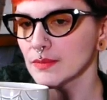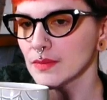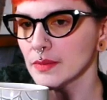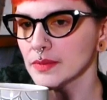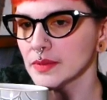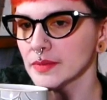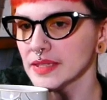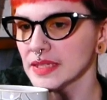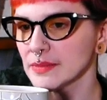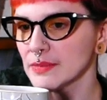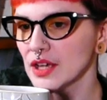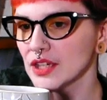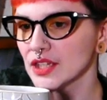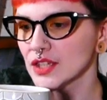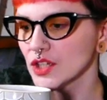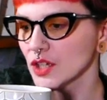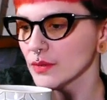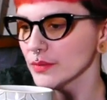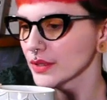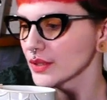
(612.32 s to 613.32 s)
Really smart to
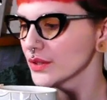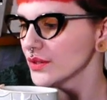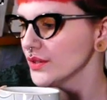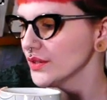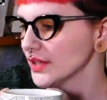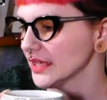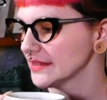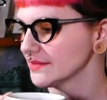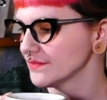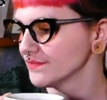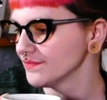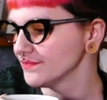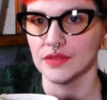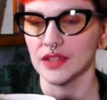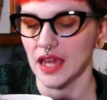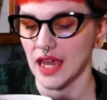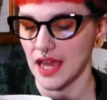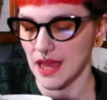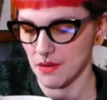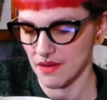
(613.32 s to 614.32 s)
stop recording.
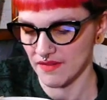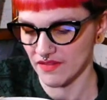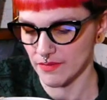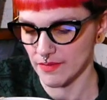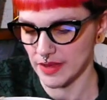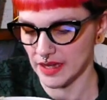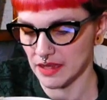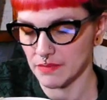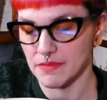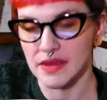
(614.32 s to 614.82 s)
However many